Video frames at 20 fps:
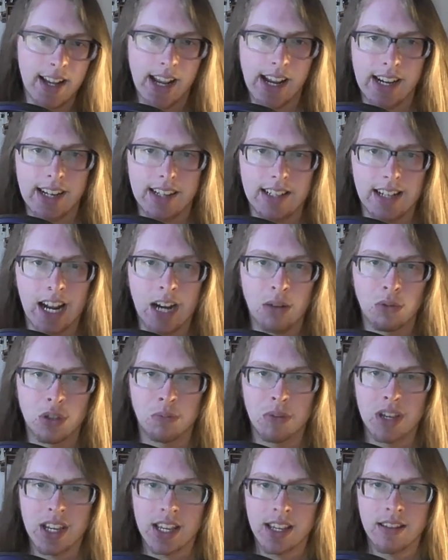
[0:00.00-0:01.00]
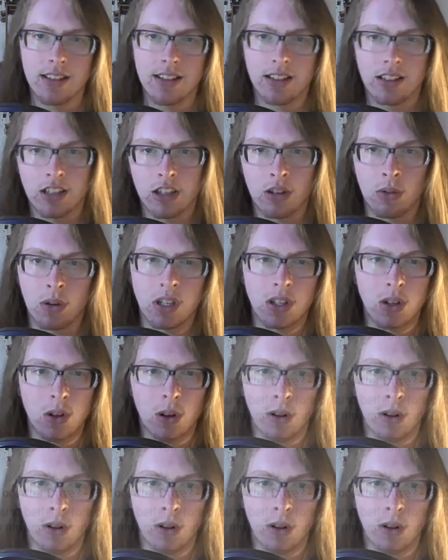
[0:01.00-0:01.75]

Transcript: and I was making this series called